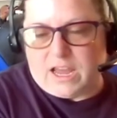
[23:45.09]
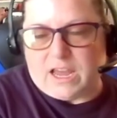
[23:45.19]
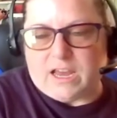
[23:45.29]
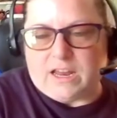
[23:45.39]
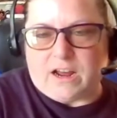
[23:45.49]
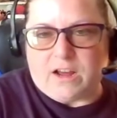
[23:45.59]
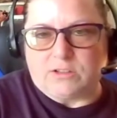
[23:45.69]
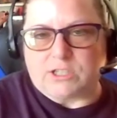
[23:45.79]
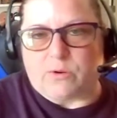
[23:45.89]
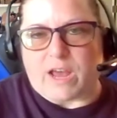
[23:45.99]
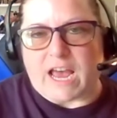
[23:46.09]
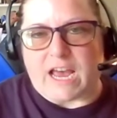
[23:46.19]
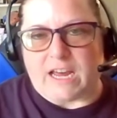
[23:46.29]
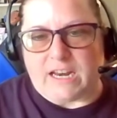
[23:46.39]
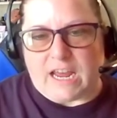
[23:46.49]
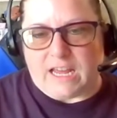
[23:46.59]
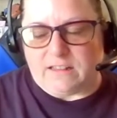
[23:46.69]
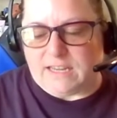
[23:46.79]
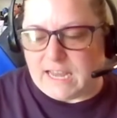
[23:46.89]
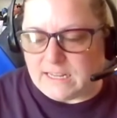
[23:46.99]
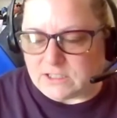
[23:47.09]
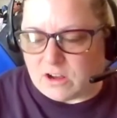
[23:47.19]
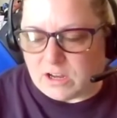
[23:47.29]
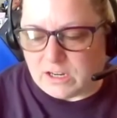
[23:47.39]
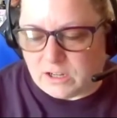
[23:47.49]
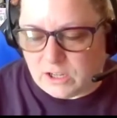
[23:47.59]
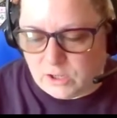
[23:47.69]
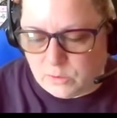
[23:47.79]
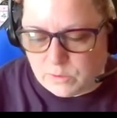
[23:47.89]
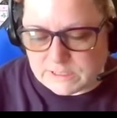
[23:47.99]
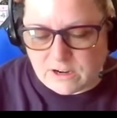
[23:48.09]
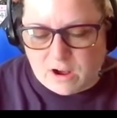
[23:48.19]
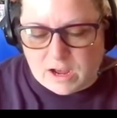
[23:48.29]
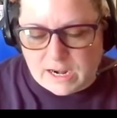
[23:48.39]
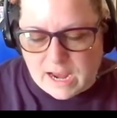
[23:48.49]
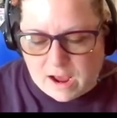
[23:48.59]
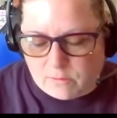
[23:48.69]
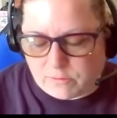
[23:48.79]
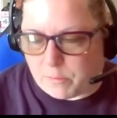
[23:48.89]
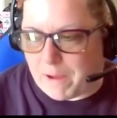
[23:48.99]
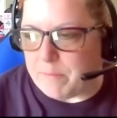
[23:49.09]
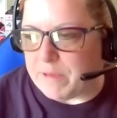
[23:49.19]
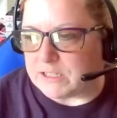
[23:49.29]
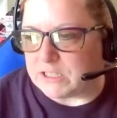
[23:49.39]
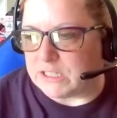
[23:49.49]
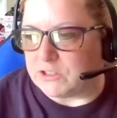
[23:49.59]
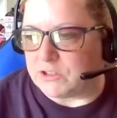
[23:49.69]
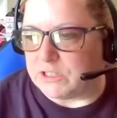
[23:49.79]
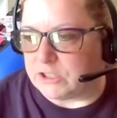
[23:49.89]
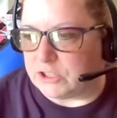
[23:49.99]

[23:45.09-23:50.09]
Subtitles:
And I also had a liaison who was not out for my best interest.